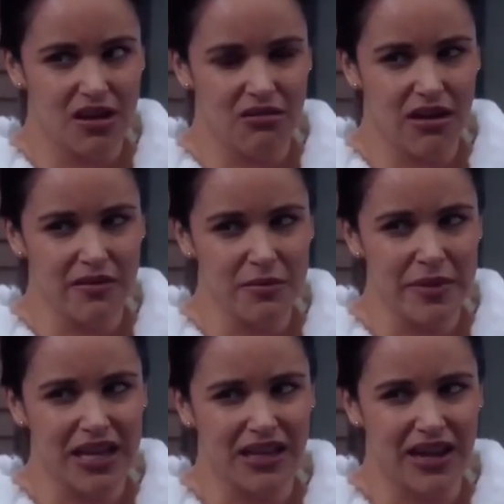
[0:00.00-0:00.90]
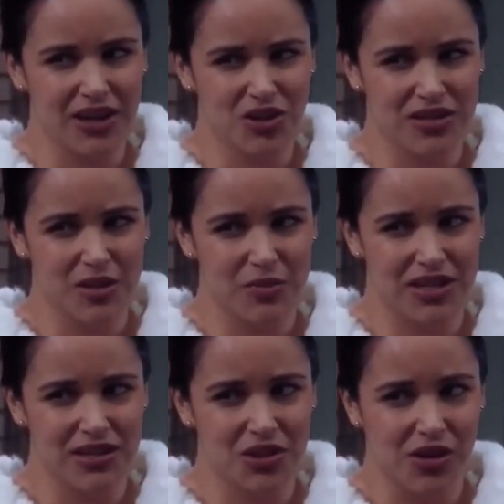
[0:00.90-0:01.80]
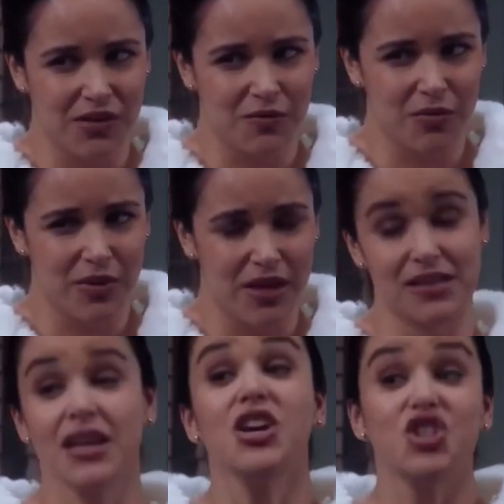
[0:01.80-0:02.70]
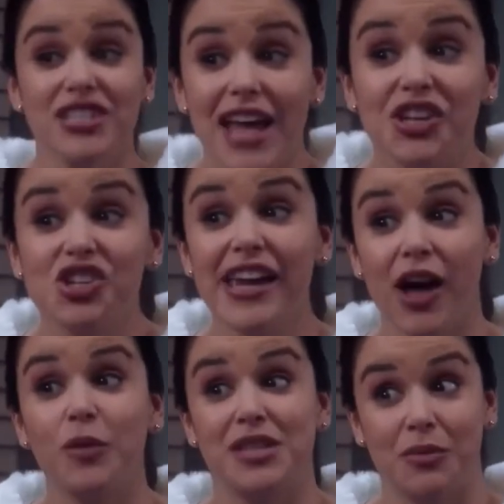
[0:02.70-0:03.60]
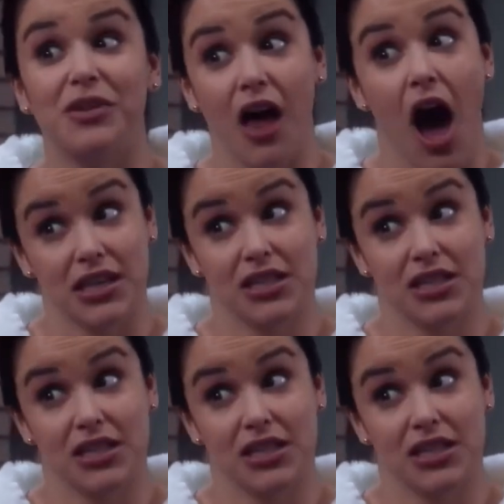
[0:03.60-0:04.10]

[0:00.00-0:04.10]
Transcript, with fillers: I've been paying an actress to pretend to treat him for months. She's actually helped him a lot.